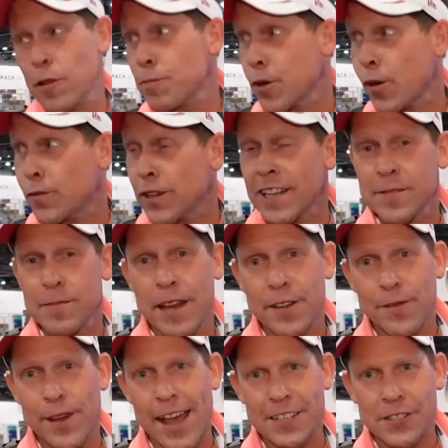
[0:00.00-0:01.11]
with ProFlex
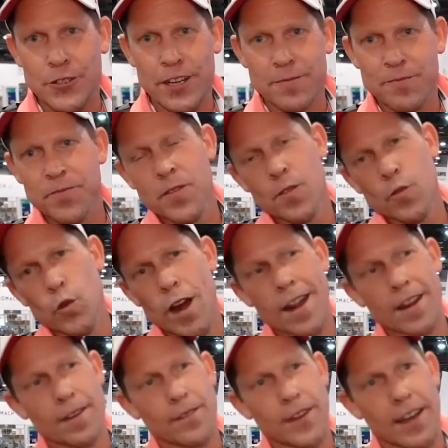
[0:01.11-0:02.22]
Manufacturing. We're
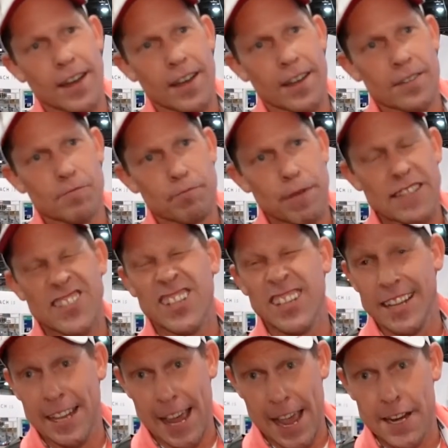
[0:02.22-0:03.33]
out of uh,
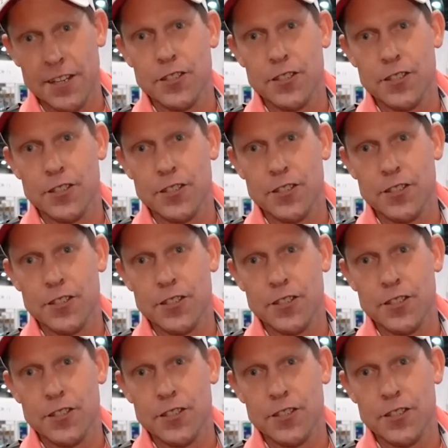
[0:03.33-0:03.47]
basically Atlanta,